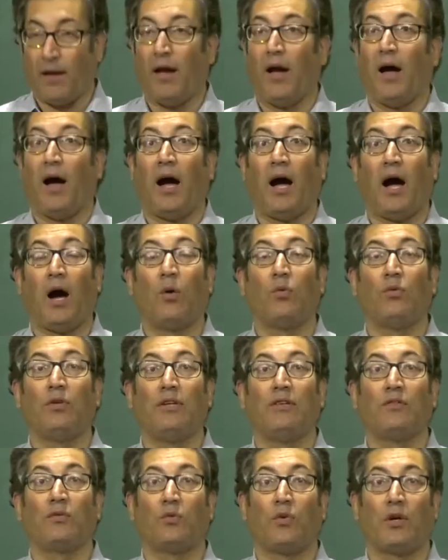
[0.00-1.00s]
how
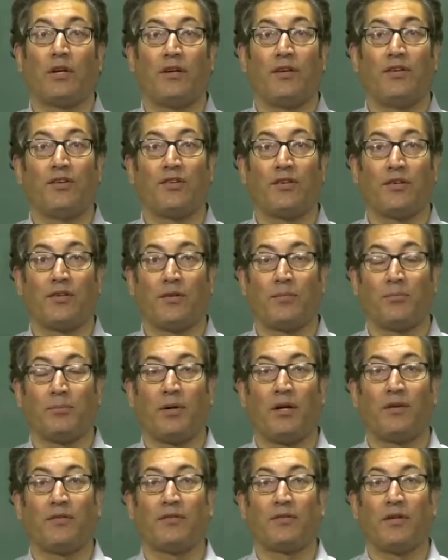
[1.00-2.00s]
these coordination
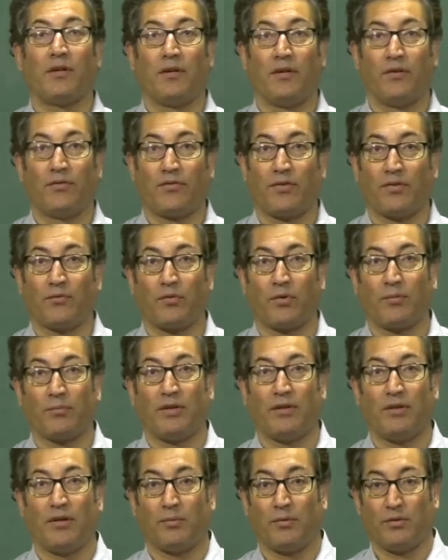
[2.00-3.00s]
compounds are different from the
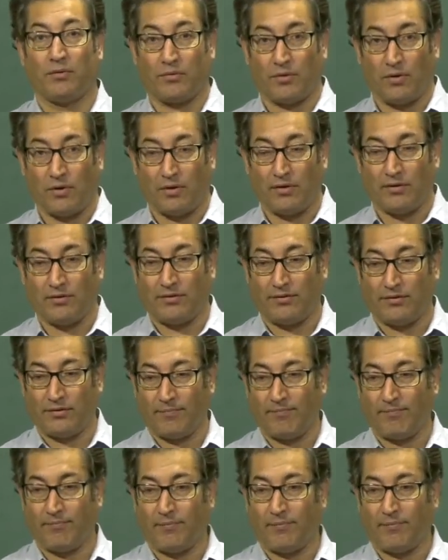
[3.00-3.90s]
double salts,